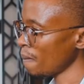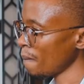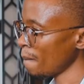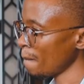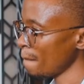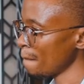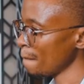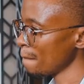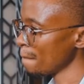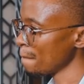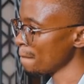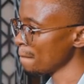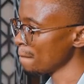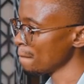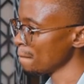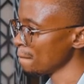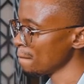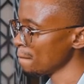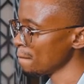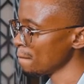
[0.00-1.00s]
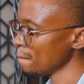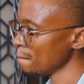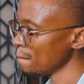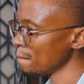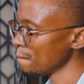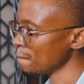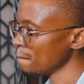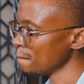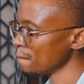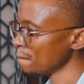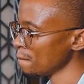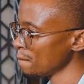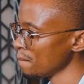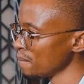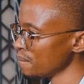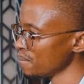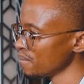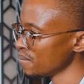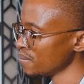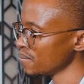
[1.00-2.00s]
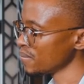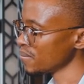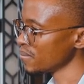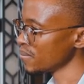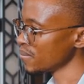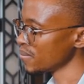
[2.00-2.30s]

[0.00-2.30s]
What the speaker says: (silent)